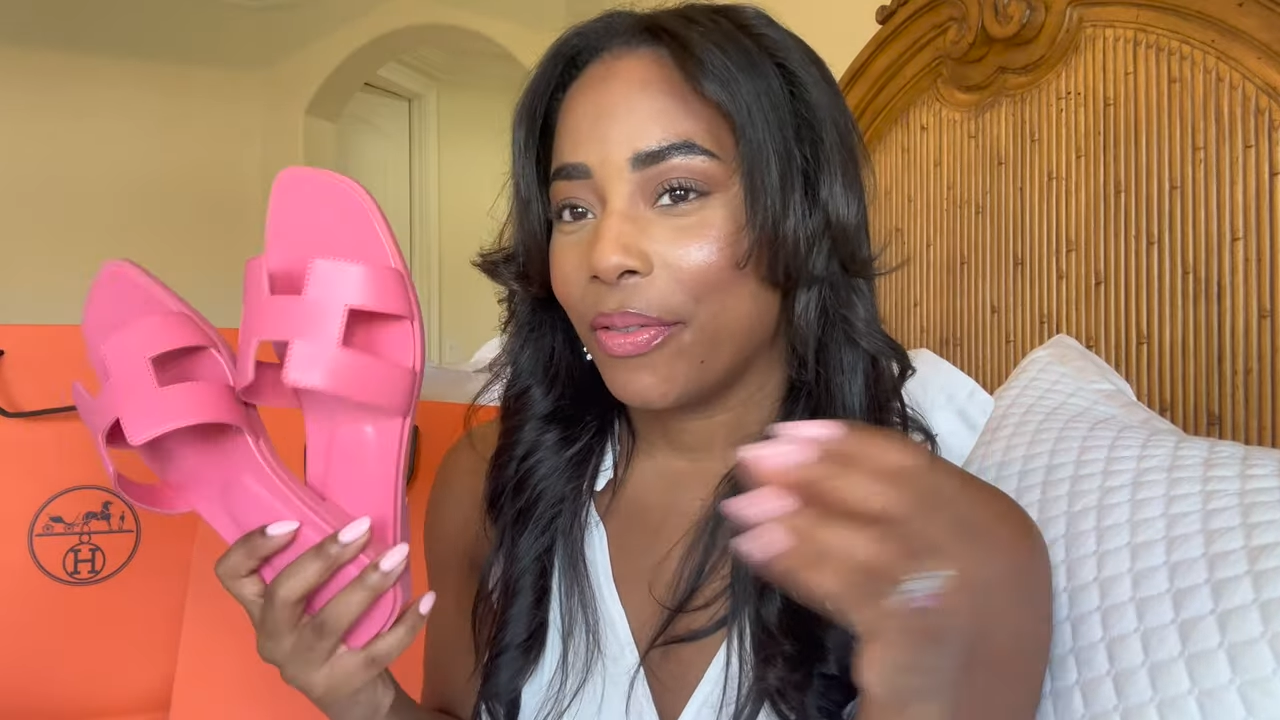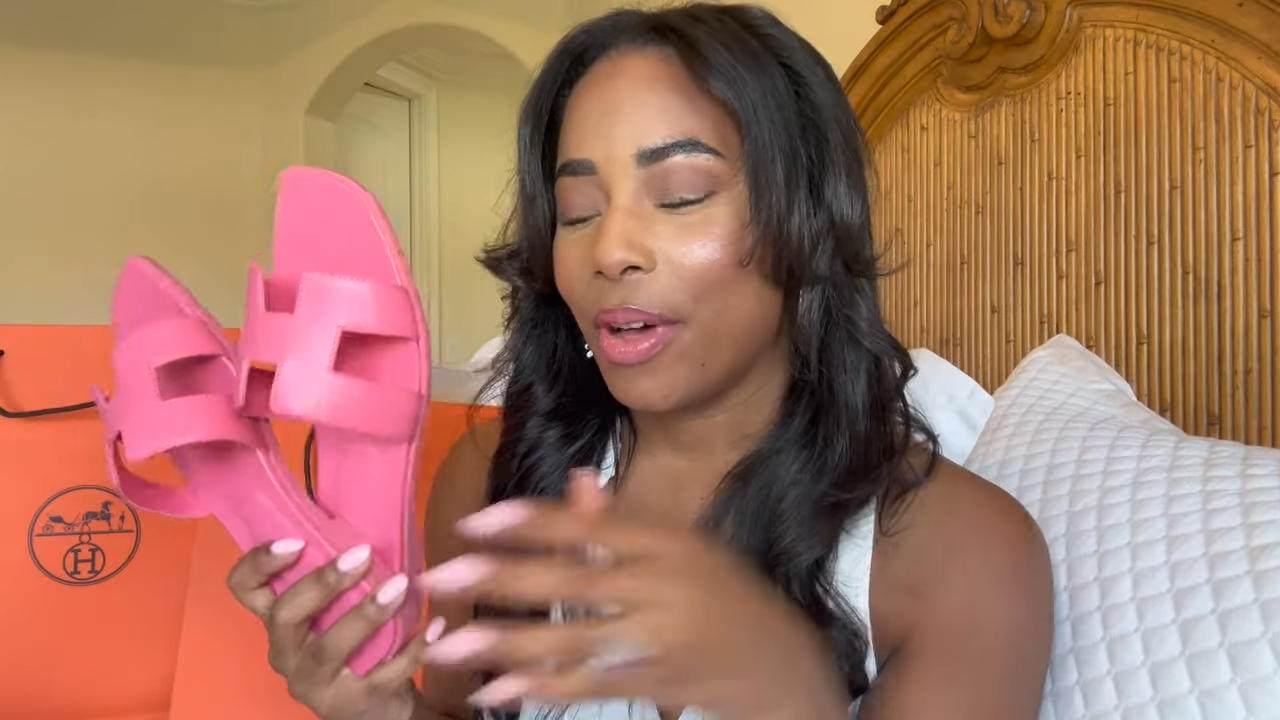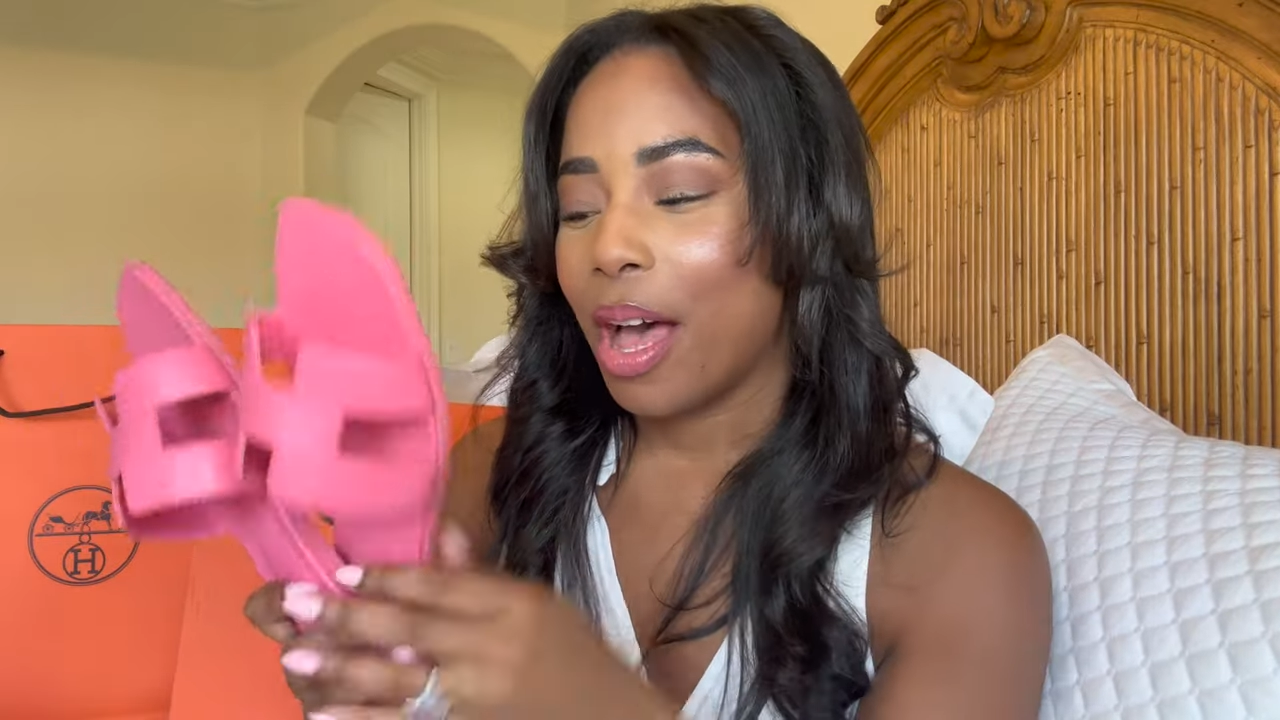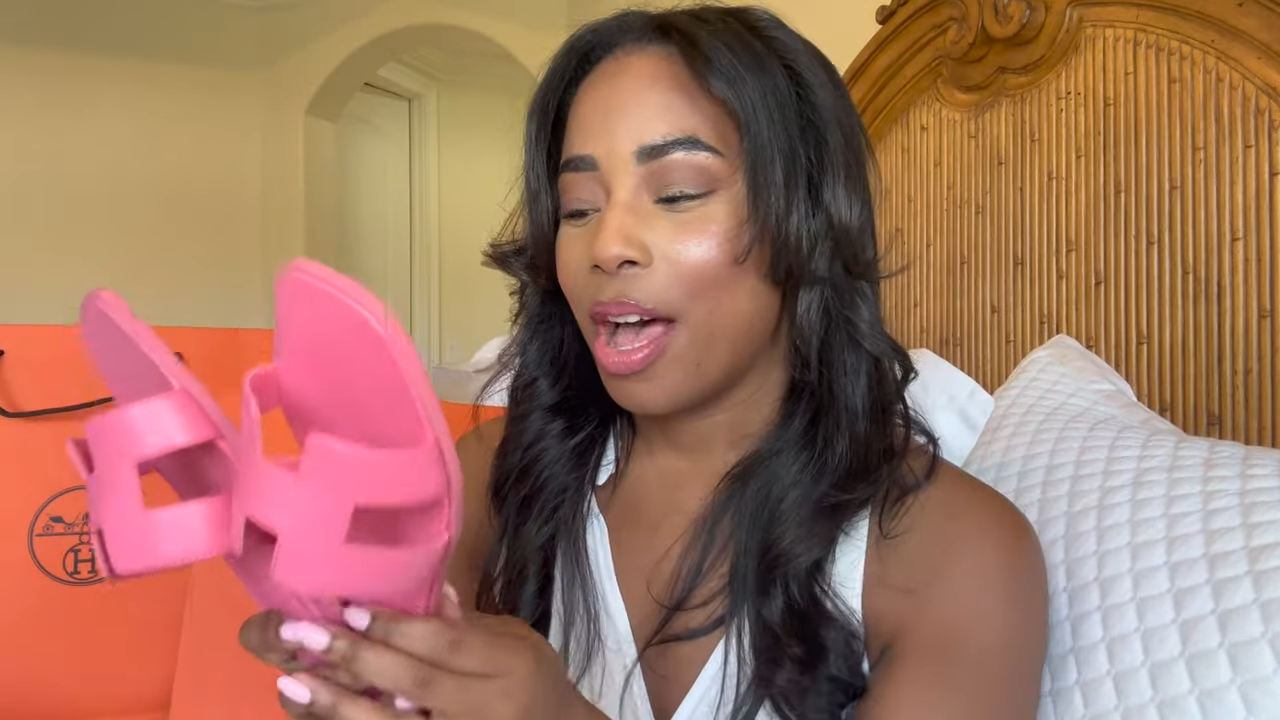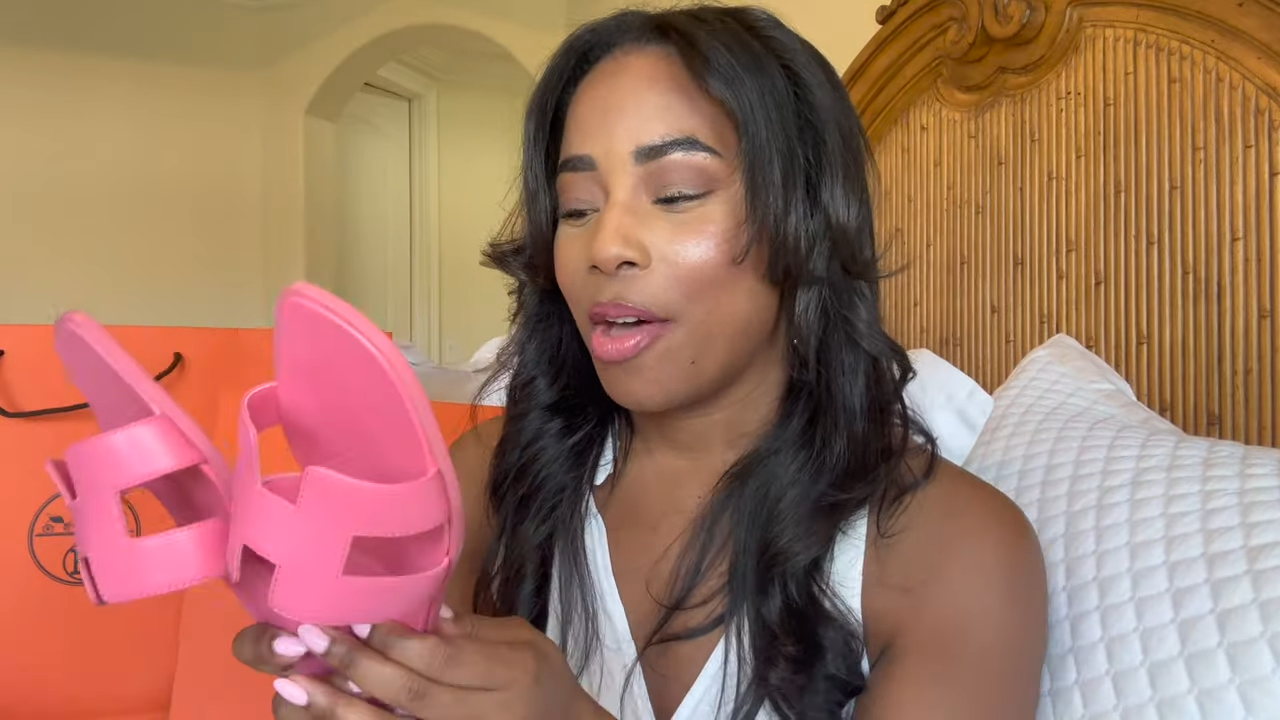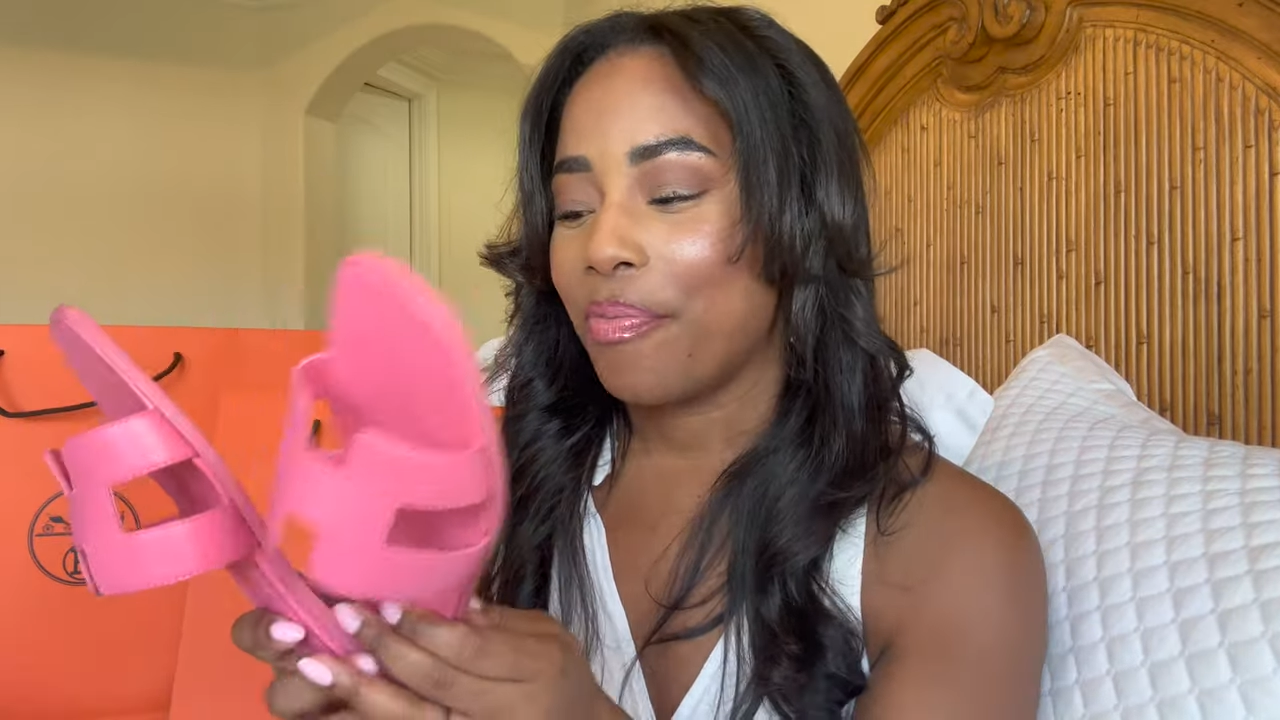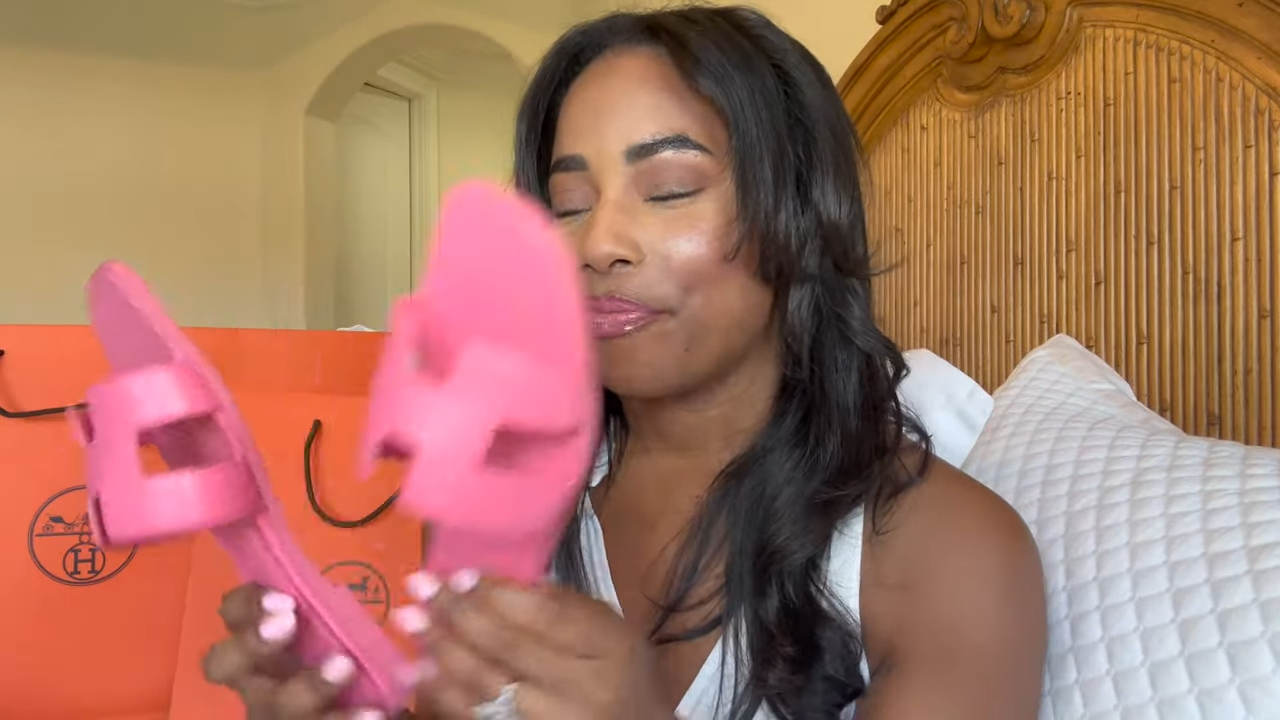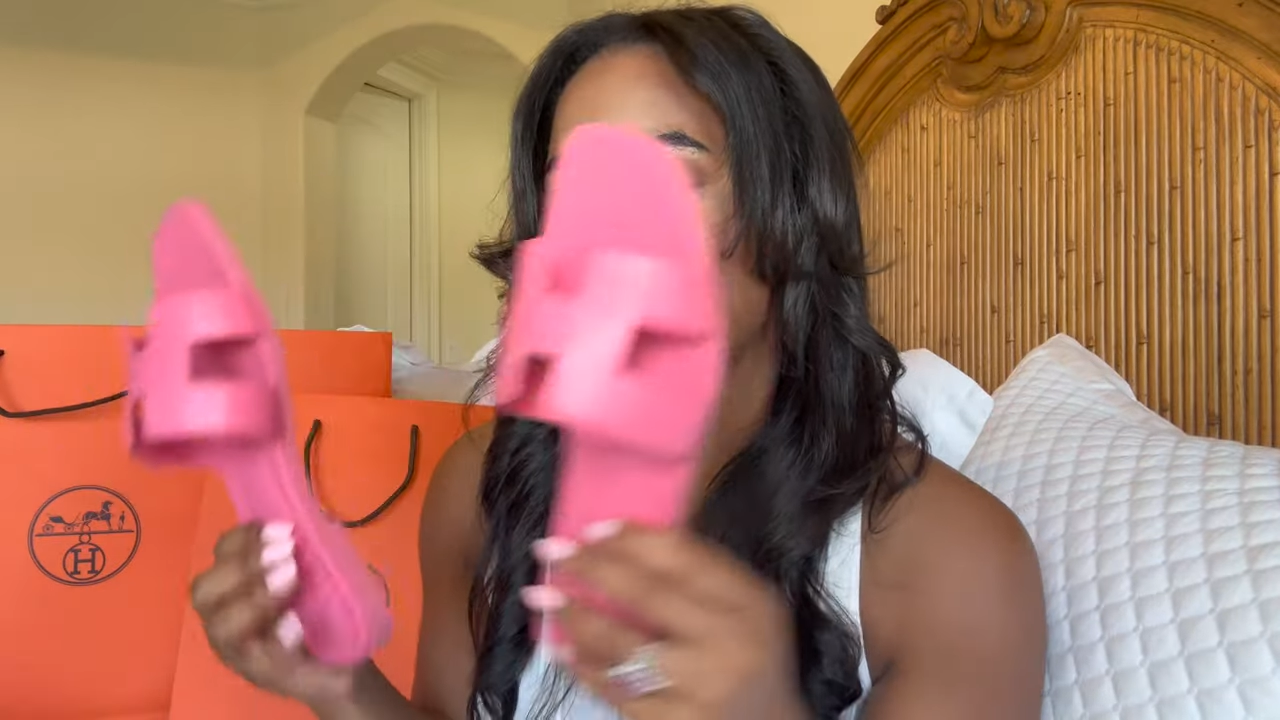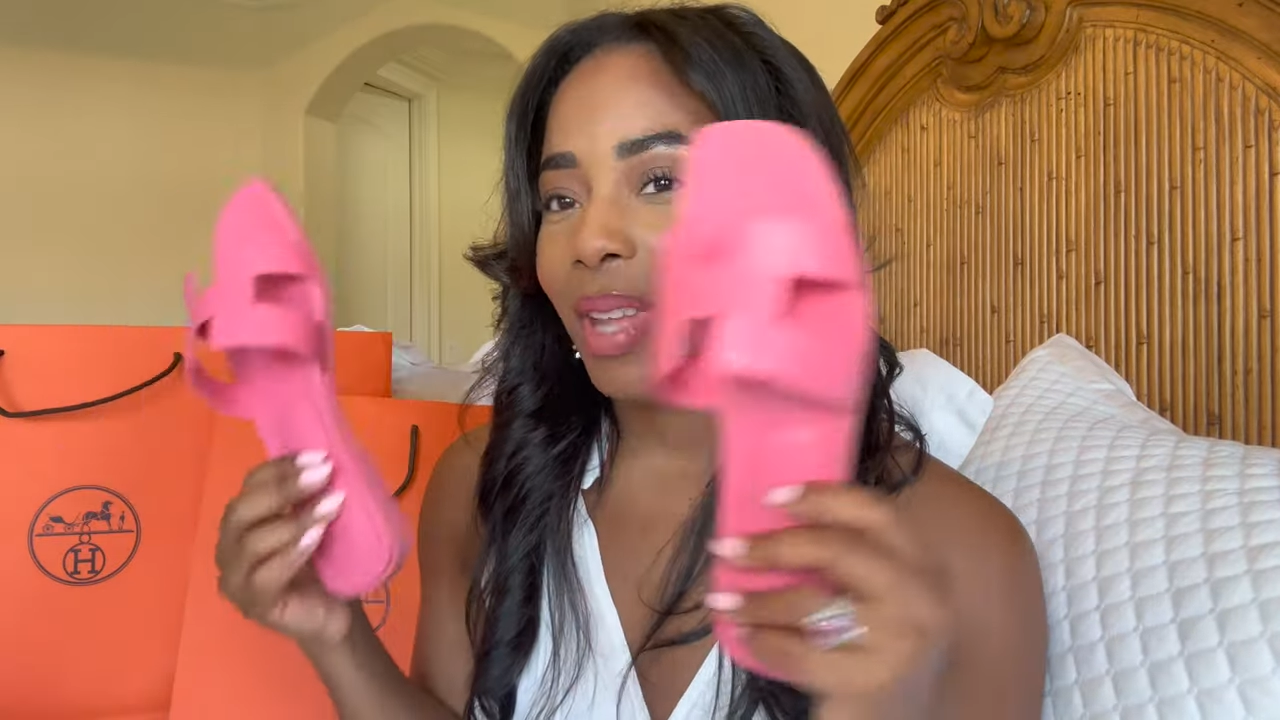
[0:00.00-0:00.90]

um